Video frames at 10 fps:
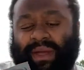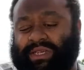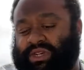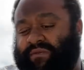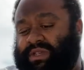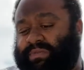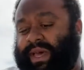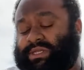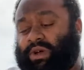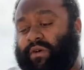not sure if it's
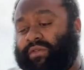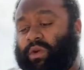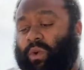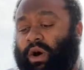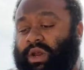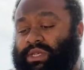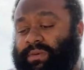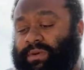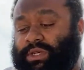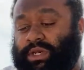based off of the water
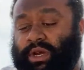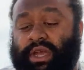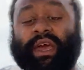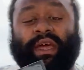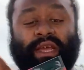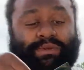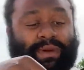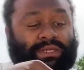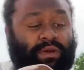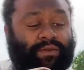temperature. Yeah, it is
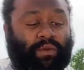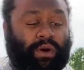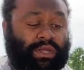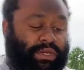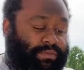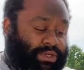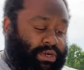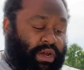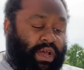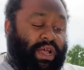based off of the water temperature.
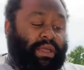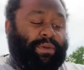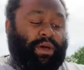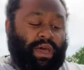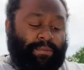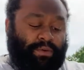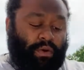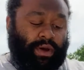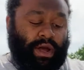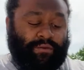Let me go ahead and
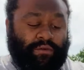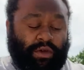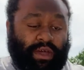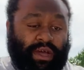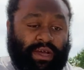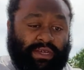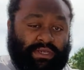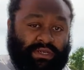pull one out for you guys.